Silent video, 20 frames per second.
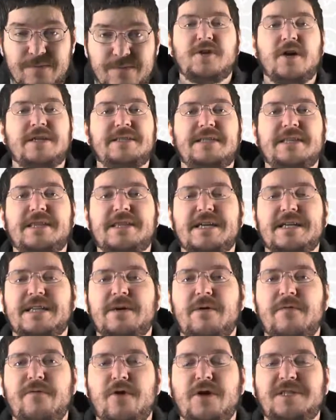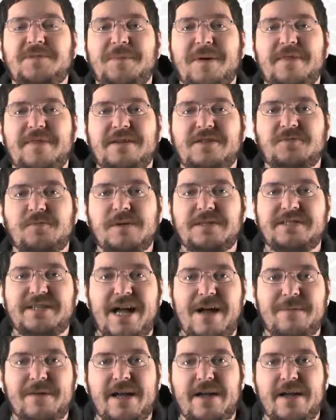It's crazy to think that we've already spent this much time